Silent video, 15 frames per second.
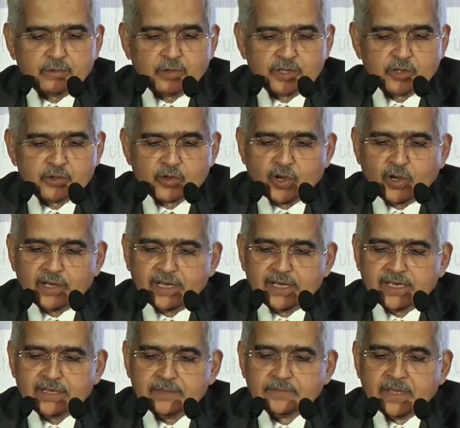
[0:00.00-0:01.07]
you call
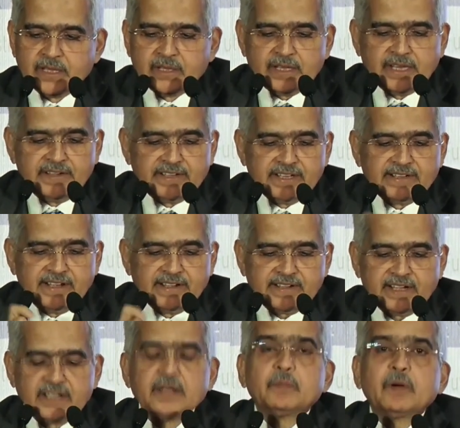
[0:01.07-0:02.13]
a
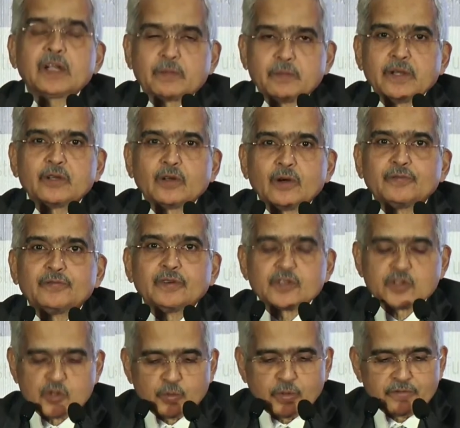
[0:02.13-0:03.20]
integrated department of
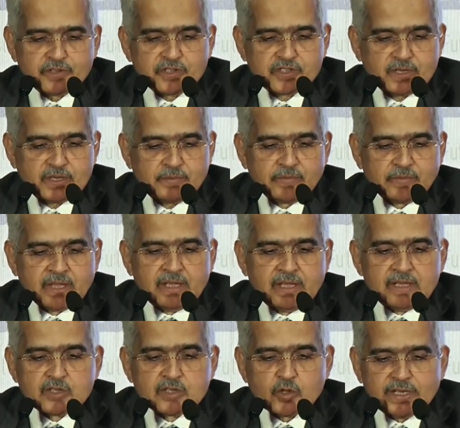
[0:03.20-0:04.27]
supervision.
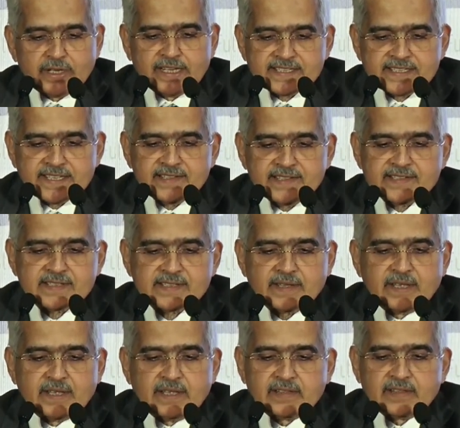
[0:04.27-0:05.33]
So in essence,
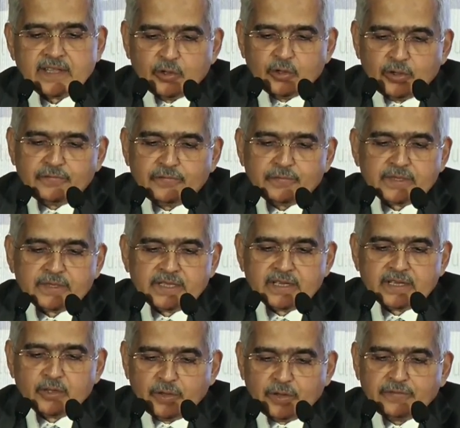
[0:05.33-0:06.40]
the
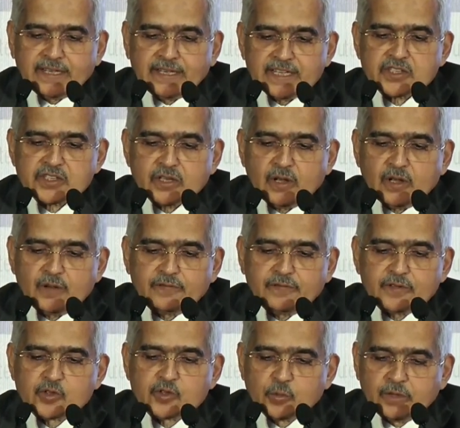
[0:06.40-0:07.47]
unification of
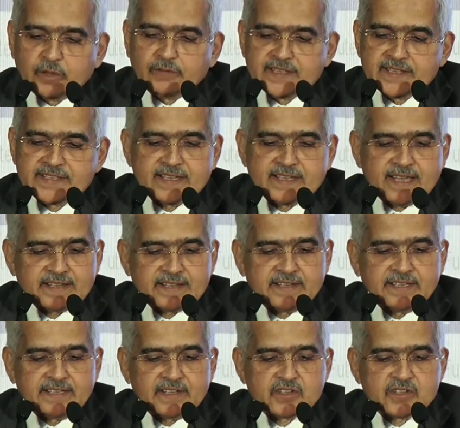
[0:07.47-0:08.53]
supervisory
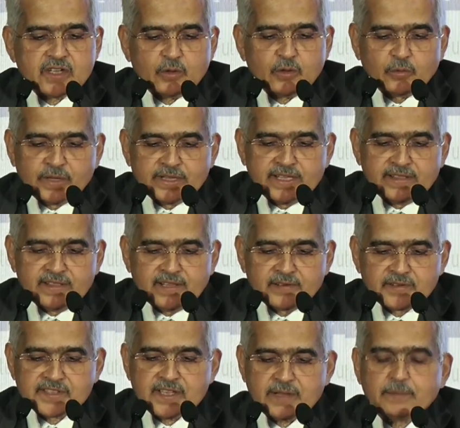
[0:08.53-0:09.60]
architecture within the
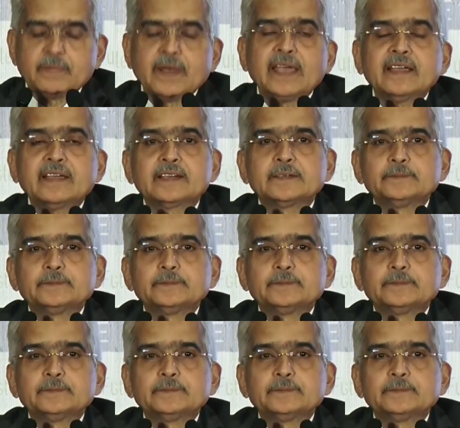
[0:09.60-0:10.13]
Reserve Bank,